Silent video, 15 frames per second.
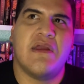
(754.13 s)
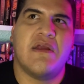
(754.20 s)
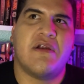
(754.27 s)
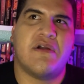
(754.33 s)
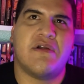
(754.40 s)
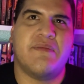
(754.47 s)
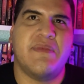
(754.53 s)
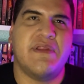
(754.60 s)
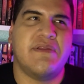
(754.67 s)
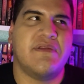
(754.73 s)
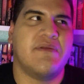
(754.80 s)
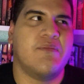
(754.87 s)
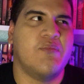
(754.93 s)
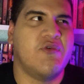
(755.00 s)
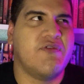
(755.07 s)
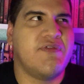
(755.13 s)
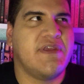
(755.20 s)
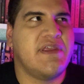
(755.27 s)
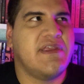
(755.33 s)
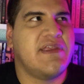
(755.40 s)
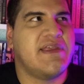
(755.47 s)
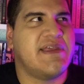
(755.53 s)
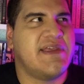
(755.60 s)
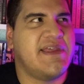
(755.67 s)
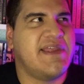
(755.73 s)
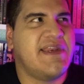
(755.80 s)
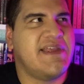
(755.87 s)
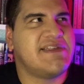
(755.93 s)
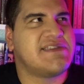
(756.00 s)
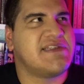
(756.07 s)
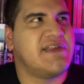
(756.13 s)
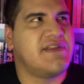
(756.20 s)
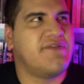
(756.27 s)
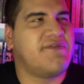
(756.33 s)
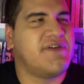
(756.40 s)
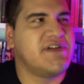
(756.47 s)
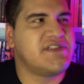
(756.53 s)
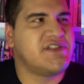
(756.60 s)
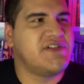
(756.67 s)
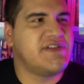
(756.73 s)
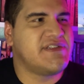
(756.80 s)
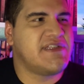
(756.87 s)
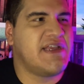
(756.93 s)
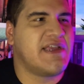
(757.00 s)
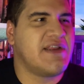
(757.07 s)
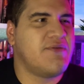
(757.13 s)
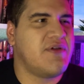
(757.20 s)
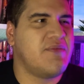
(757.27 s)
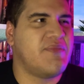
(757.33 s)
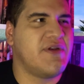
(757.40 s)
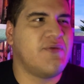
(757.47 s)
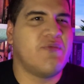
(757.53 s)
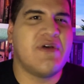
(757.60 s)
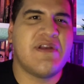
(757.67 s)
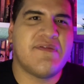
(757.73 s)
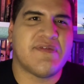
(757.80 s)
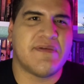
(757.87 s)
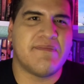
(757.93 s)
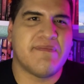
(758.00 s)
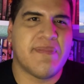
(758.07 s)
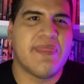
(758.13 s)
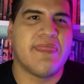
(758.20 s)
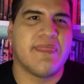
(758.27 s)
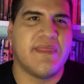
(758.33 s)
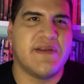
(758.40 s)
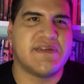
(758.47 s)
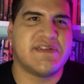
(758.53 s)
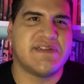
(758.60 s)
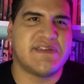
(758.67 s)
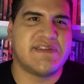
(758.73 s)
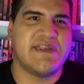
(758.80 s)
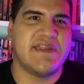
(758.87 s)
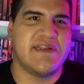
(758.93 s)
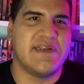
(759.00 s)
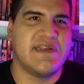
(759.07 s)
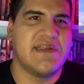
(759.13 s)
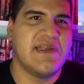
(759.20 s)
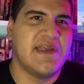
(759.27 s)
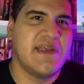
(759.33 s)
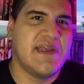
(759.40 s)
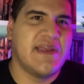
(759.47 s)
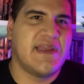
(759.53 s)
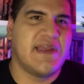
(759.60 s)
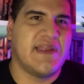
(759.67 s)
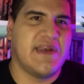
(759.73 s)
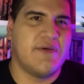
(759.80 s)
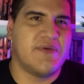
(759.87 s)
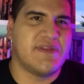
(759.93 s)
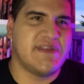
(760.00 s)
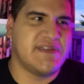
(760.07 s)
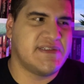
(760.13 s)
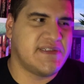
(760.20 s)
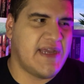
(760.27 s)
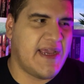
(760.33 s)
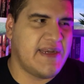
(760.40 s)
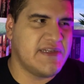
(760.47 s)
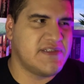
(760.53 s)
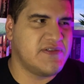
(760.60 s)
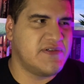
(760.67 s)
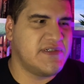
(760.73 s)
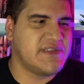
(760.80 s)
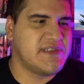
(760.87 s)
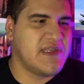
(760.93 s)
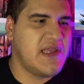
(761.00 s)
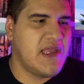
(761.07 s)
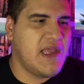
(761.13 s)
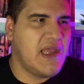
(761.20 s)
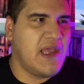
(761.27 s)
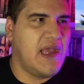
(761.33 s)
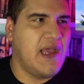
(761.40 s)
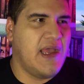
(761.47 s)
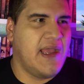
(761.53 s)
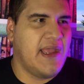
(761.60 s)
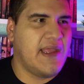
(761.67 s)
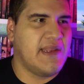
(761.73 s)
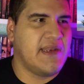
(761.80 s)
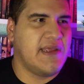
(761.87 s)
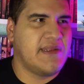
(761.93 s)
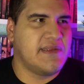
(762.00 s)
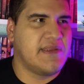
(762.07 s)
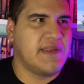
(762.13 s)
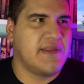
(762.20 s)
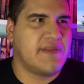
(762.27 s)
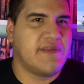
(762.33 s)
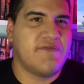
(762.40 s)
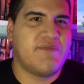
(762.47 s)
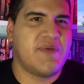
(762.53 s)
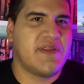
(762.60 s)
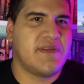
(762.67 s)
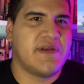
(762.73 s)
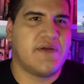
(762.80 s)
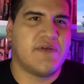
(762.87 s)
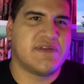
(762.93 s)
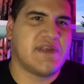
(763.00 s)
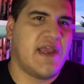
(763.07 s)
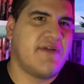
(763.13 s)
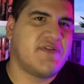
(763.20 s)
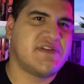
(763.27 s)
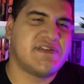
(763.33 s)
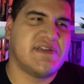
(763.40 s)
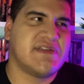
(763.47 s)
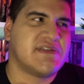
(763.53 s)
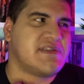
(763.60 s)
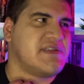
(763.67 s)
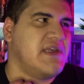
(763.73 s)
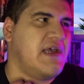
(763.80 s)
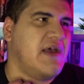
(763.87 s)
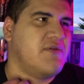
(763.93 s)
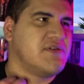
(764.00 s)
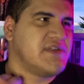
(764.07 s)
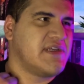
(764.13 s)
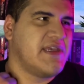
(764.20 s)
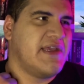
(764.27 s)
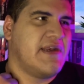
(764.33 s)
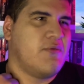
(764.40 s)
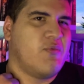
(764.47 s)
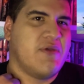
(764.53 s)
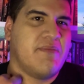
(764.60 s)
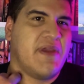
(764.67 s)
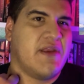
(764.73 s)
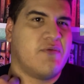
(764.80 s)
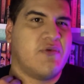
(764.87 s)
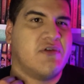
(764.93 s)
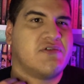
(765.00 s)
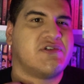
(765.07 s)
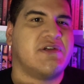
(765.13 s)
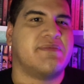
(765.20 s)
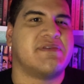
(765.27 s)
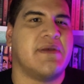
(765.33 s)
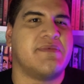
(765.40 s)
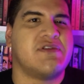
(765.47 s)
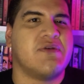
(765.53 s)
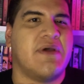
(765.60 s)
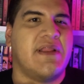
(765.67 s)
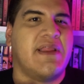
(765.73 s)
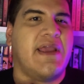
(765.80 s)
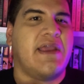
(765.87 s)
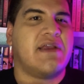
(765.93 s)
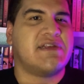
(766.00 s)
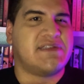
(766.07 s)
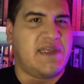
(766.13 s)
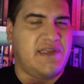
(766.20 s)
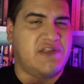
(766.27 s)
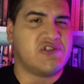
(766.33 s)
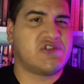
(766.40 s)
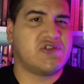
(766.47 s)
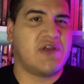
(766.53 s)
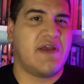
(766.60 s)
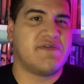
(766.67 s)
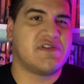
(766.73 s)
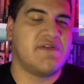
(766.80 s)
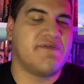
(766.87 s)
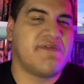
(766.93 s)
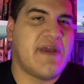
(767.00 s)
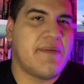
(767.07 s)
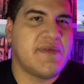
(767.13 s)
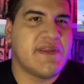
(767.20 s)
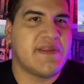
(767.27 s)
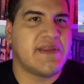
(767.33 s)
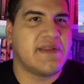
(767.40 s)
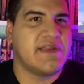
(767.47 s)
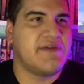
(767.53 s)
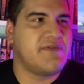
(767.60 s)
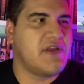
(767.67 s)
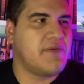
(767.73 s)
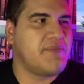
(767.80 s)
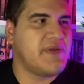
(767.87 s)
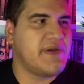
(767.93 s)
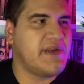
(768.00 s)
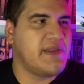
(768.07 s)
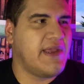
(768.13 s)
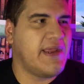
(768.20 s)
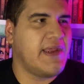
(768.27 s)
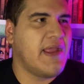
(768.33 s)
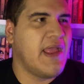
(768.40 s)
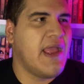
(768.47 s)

Herman movie it is, the first or the second one, but in one of them, there's a scene, you know, with these dinosaurs. And they've been there ever since I was a kid, and we made road trips up to LA because I used to have some family that lived up in LA.